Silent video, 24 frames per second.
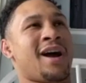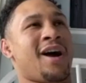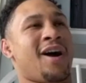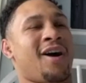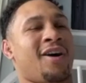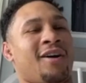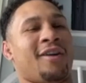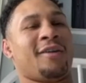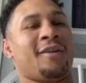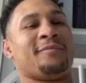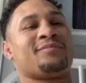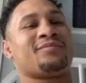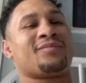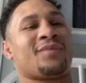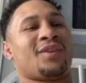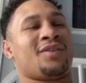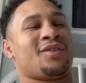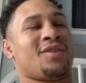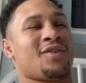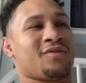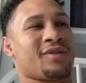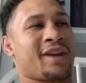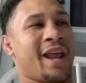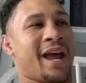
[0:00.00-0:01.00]
Um, you
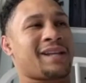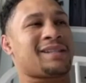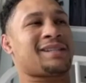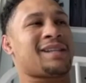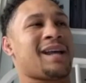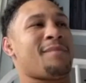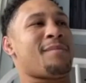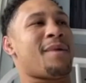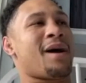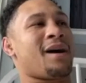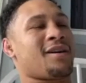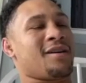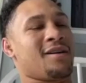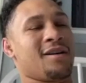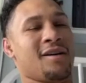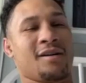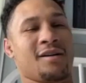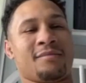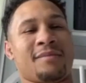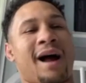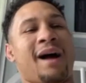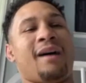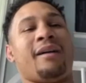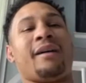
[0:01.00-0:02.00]
know, next time I
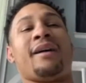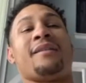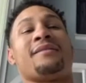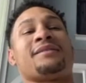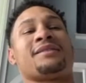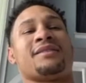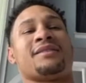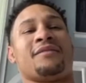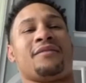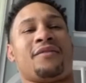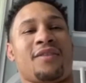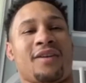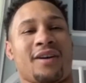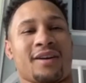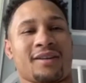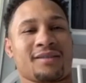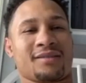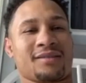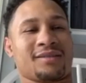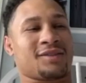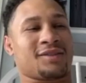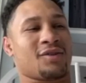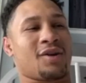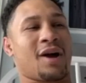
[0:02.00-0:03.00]
come, I'll have some fun.
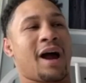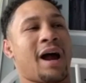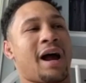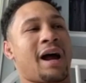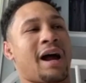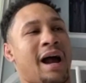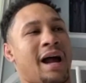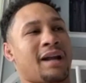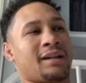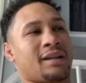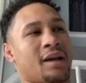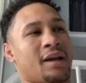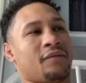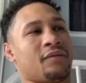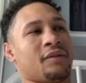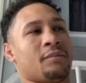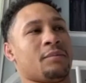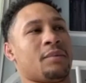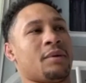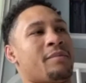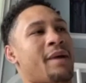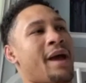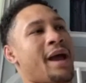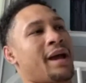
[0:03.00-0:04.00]
So I, I
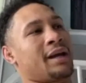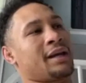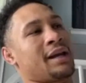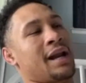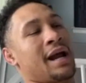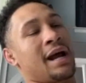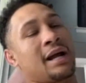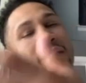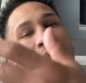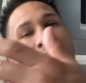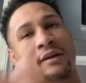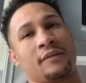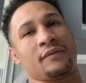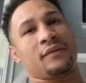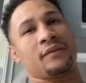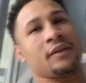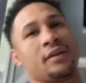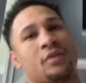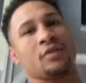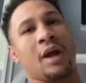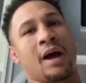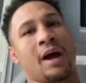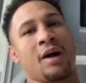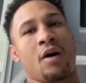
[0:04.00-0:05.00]
definitely be back, and I definitely,
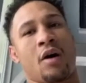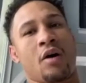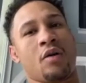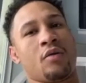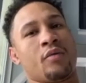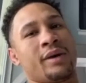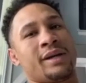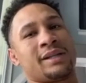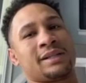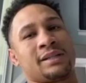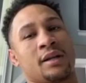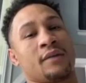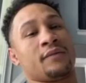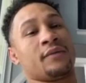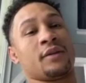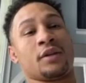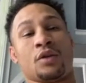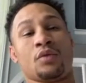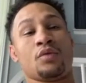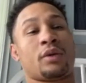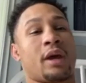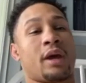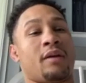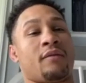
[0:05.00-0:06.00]
you know, I always love the
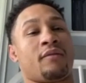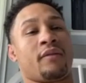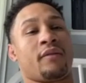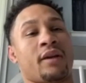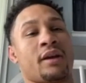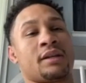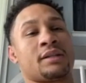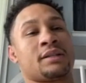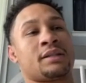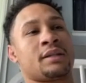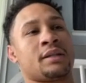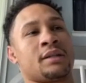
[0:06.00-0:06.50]
U K fans.